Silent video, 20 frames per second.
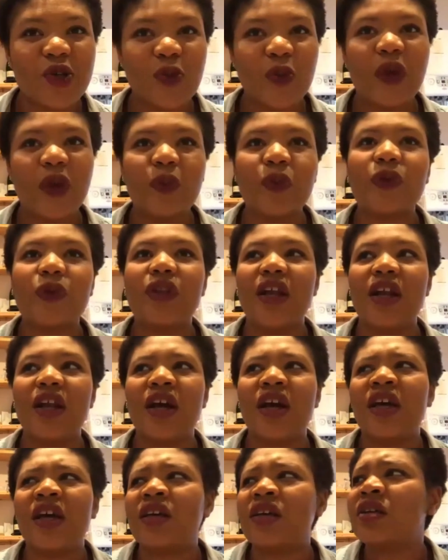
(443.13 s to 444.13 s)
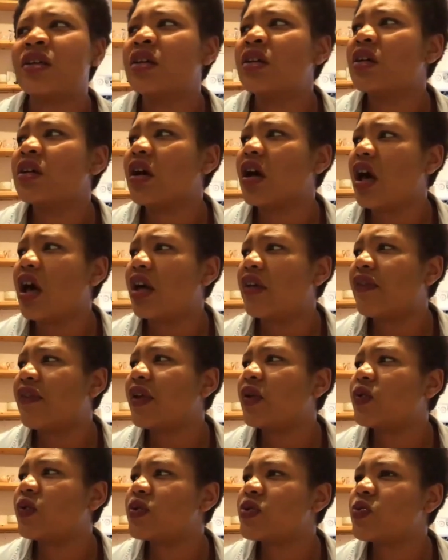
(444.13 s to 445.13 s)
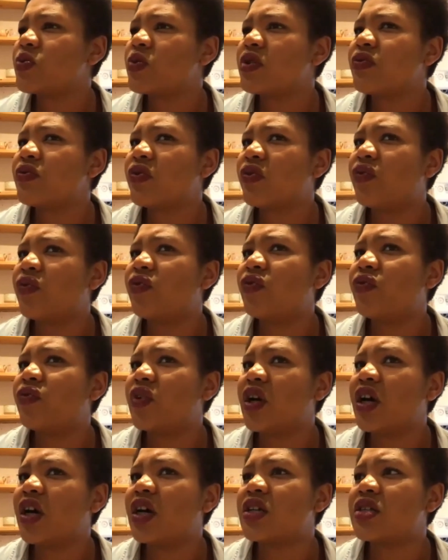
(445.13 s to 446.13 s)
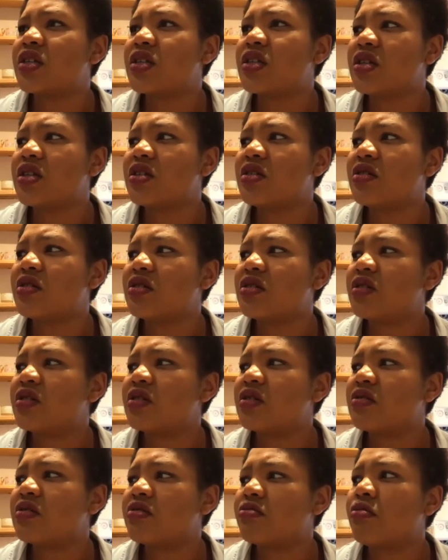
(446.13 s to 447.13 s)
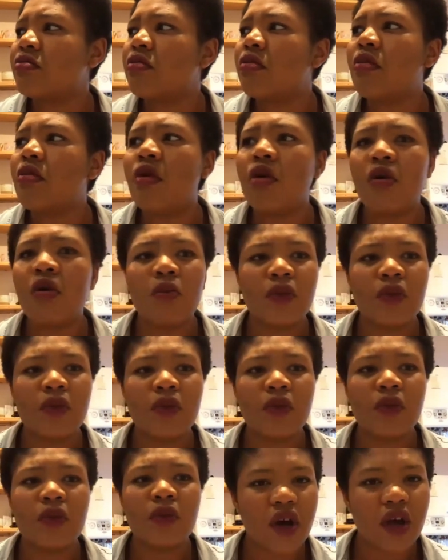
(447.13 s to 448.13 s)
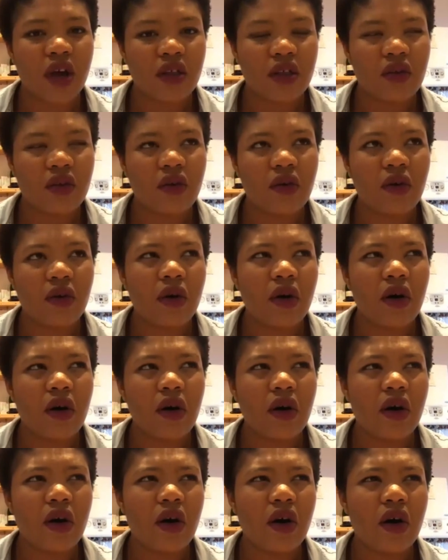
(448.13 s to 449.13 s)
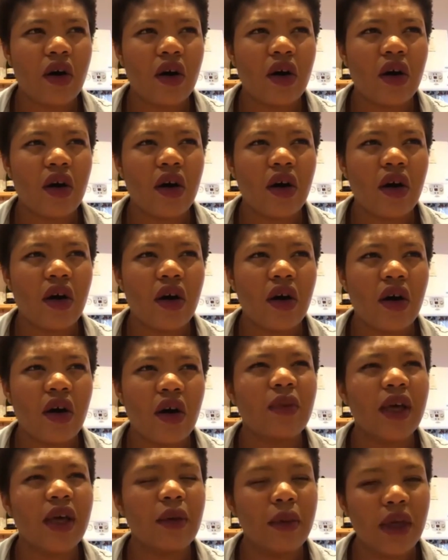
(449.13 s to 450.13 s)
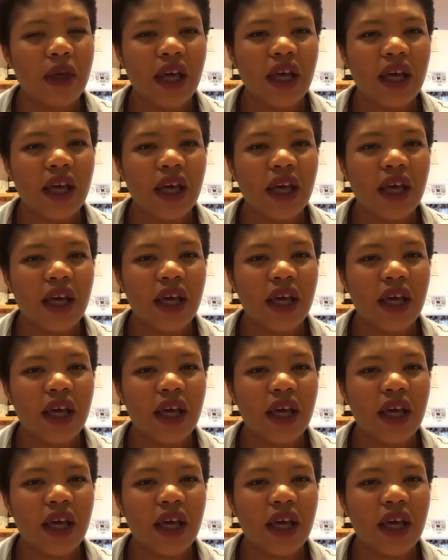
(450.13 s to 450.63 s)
people that I think was one of the first moments where I thought, oh no, maybe